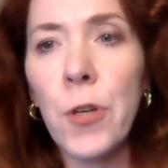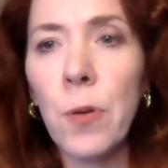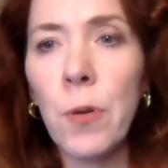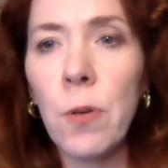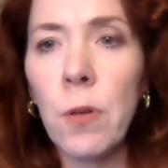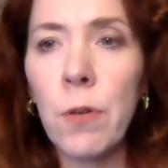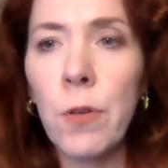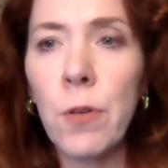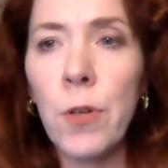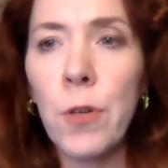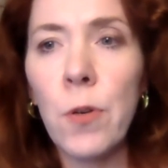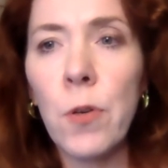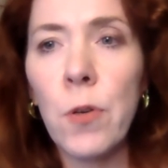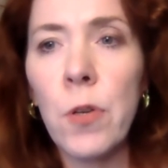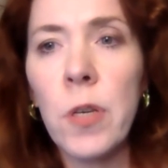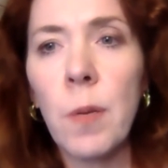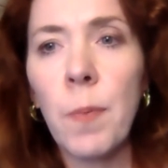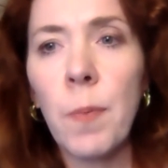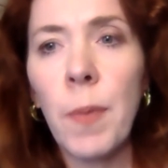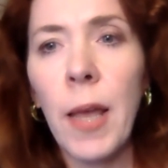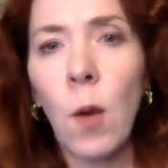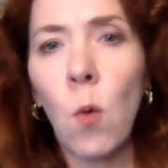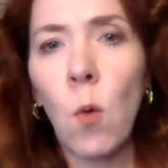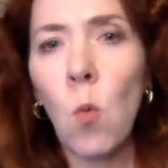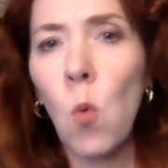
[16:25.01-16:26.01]
to do
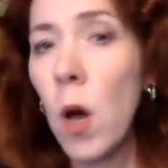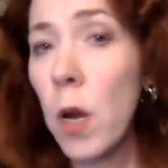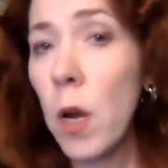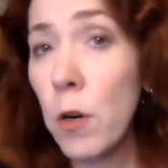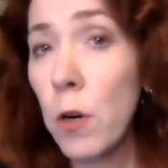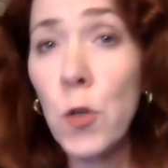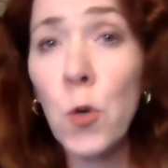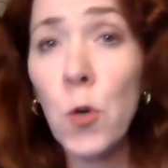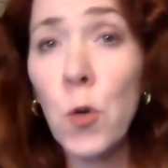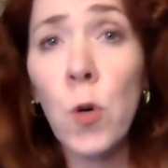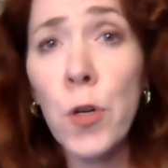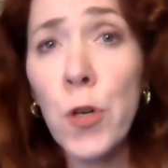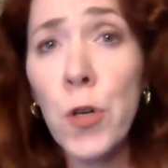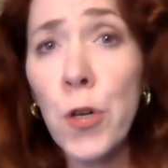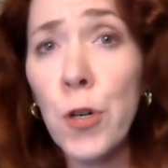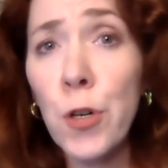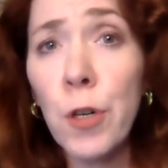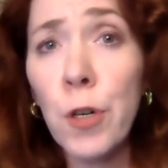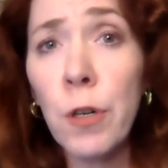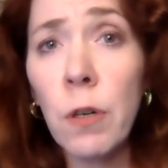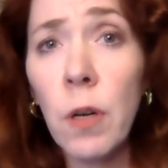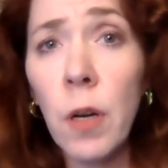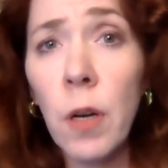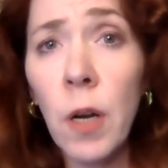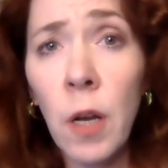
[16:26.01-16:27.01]
some like water torture